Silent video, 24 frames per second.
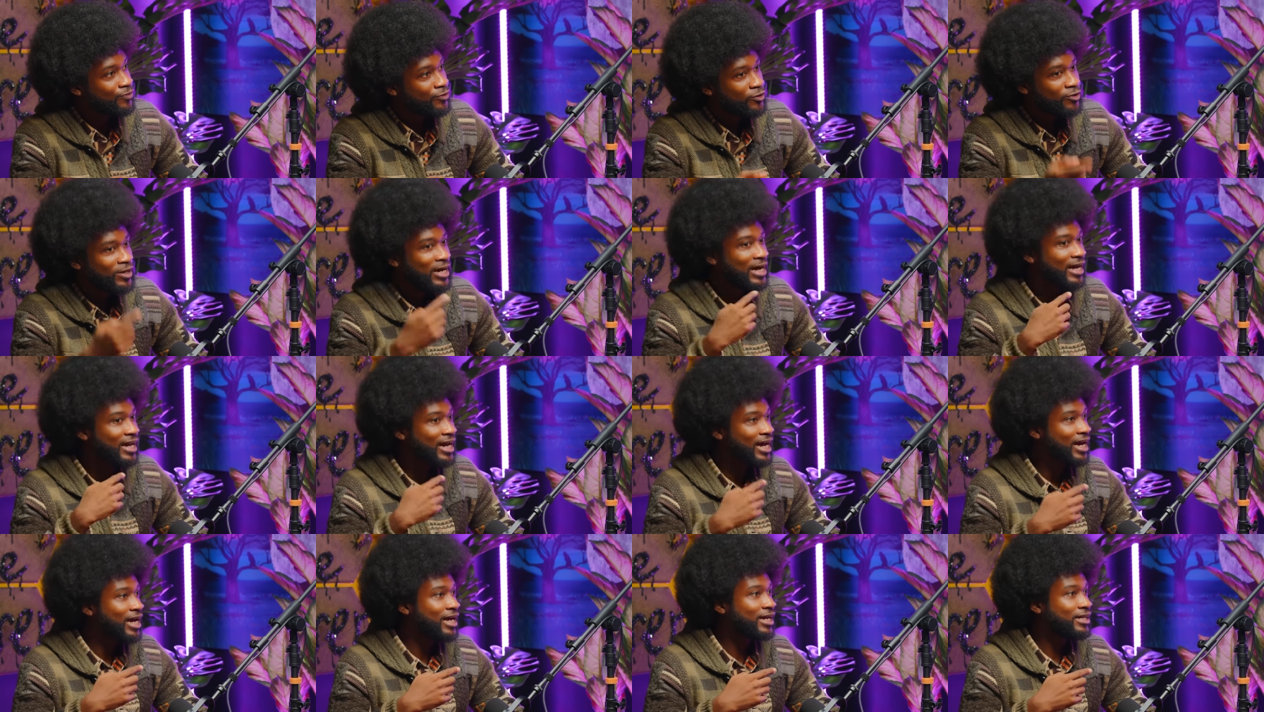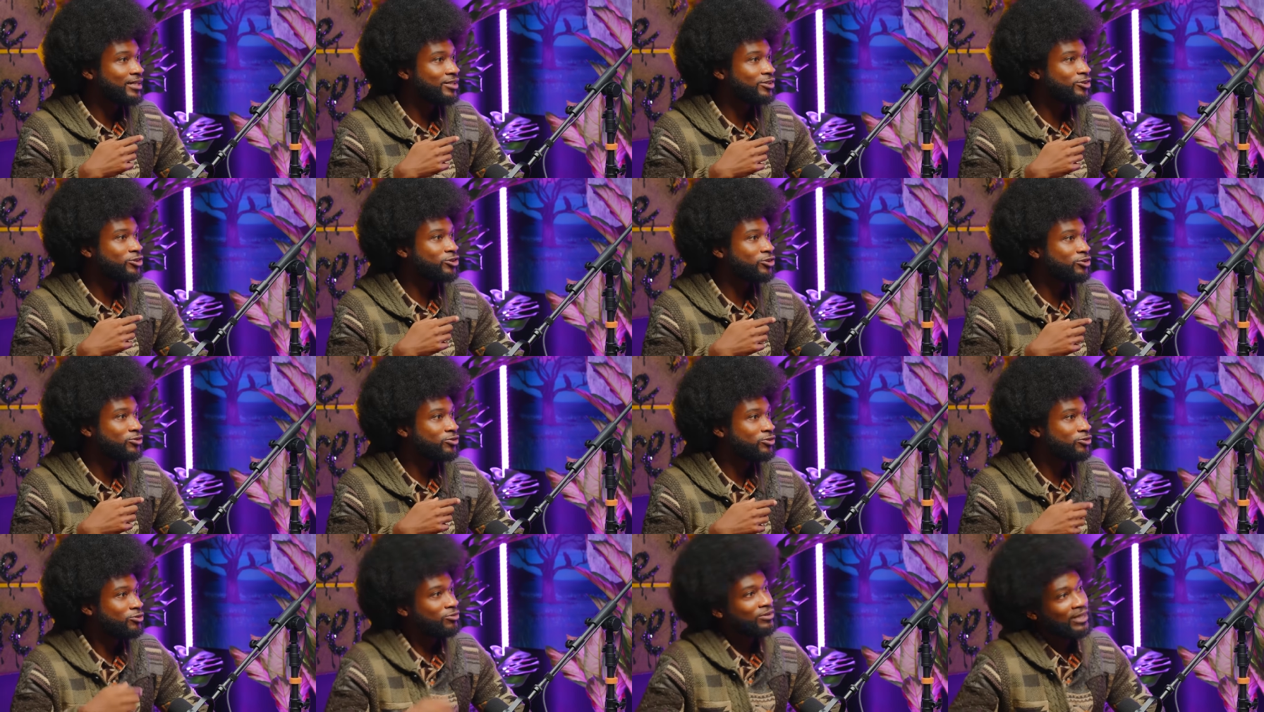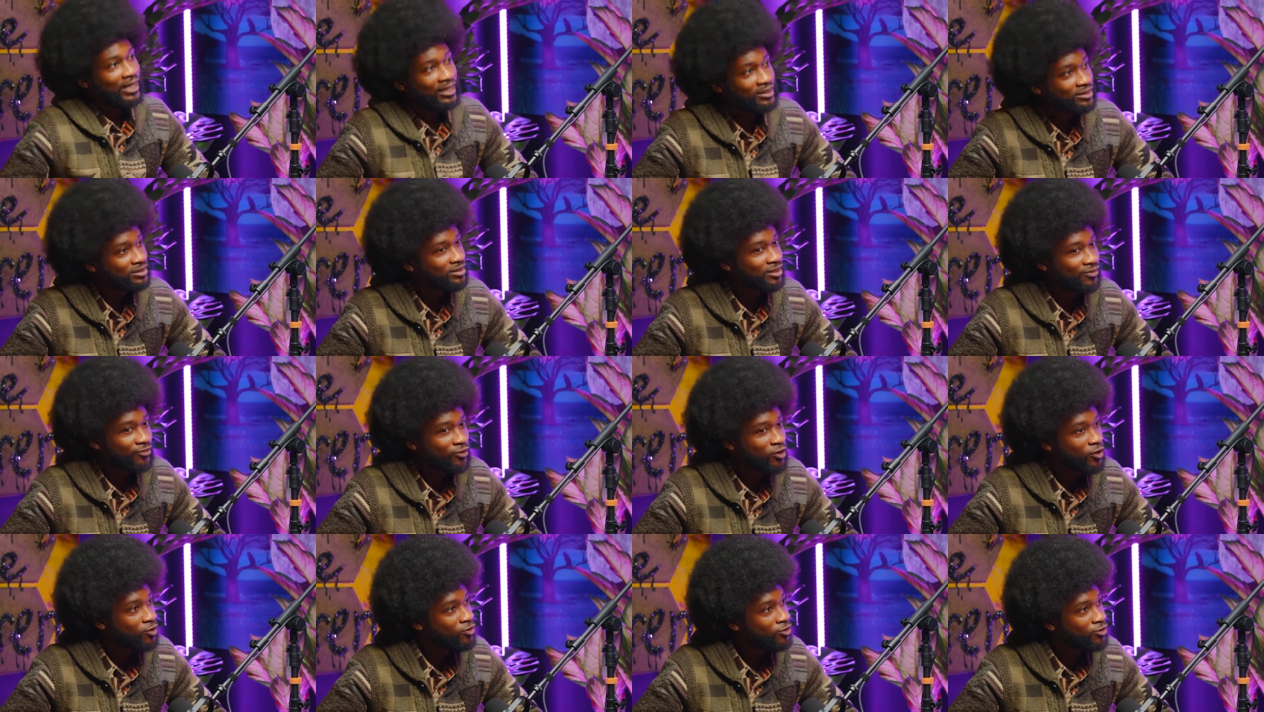You got eye issues, you got stuff
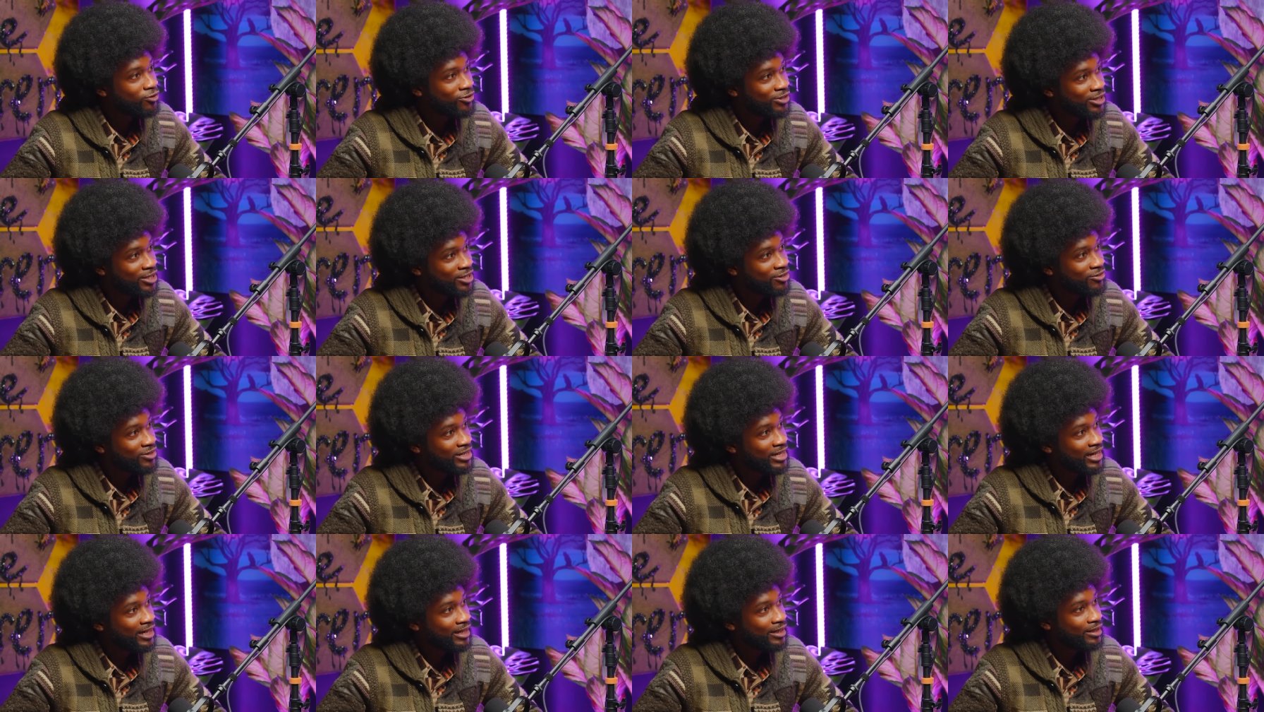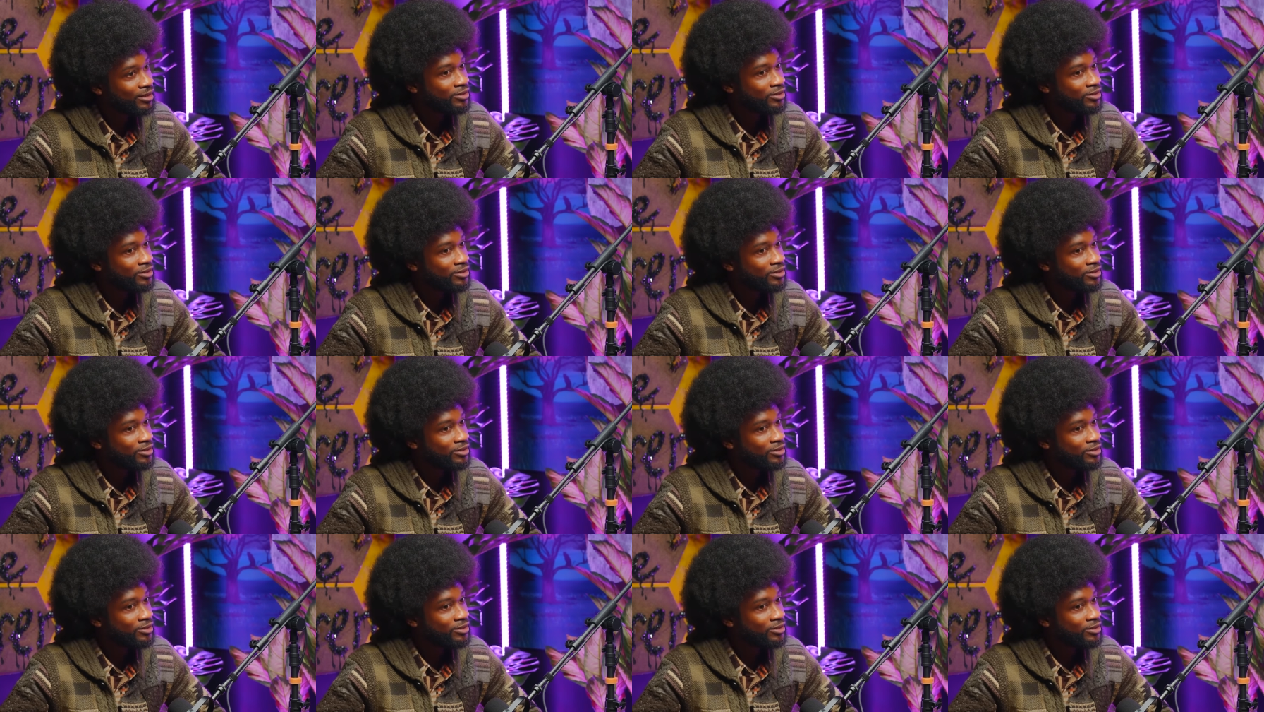going on in your gut.